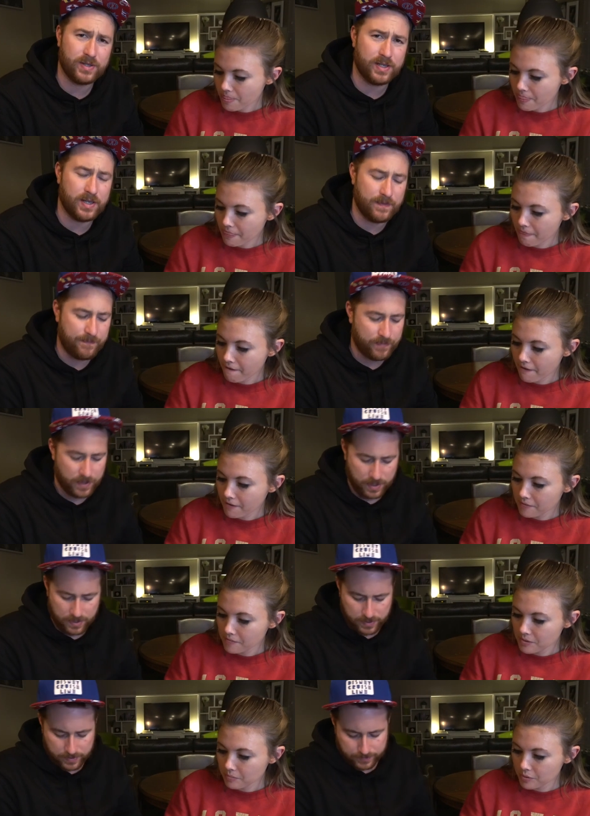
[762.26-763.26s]
Speaker 1: really good.
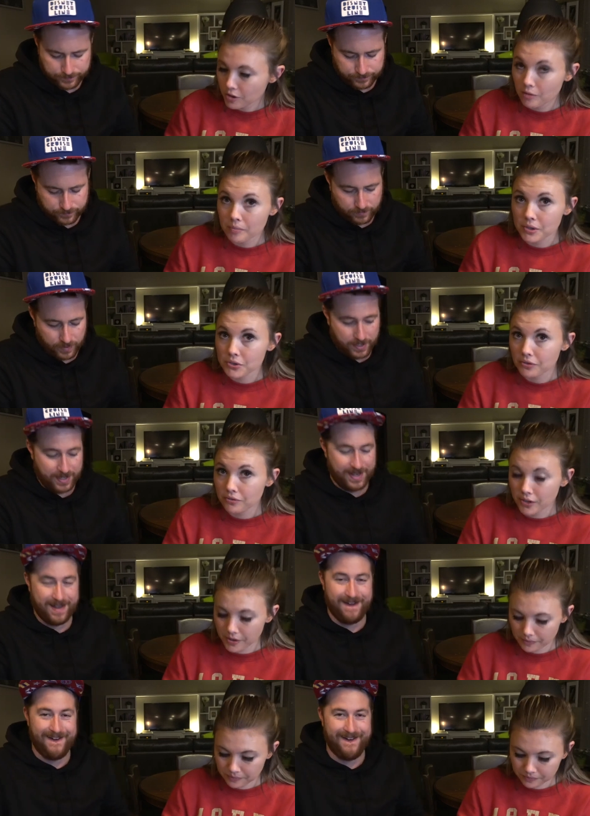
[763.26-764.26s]
I'm gonna put it on my soup.
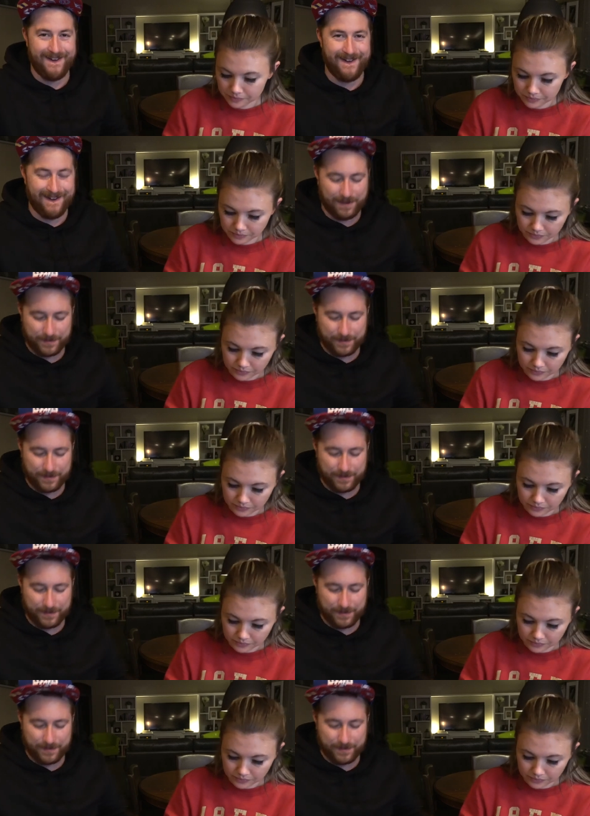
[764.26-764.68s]
Yeah.